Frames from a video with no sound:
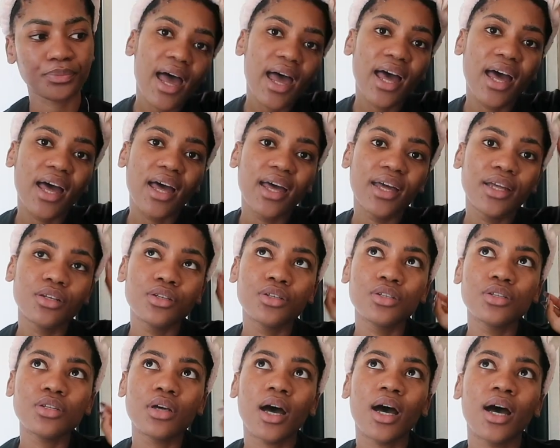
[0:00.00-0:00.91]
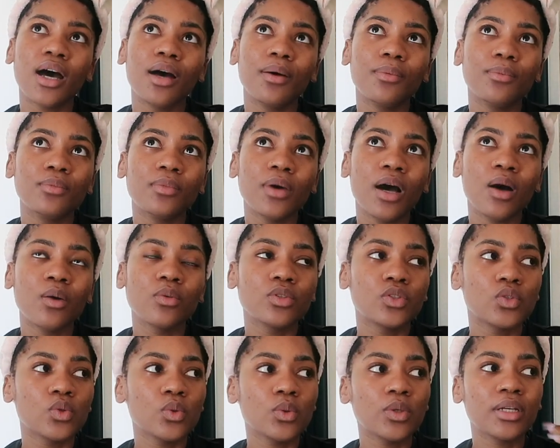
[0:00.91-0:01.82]
And
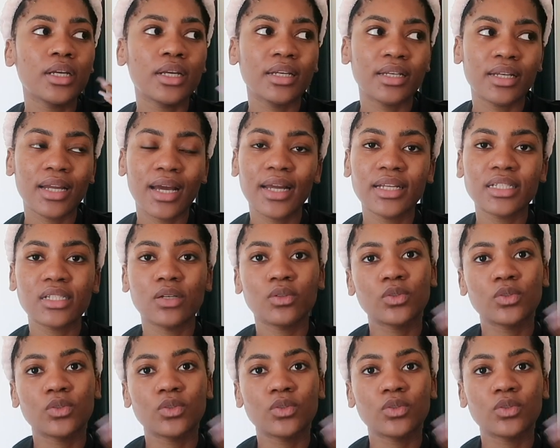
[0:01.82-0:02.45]
I'll do it at night,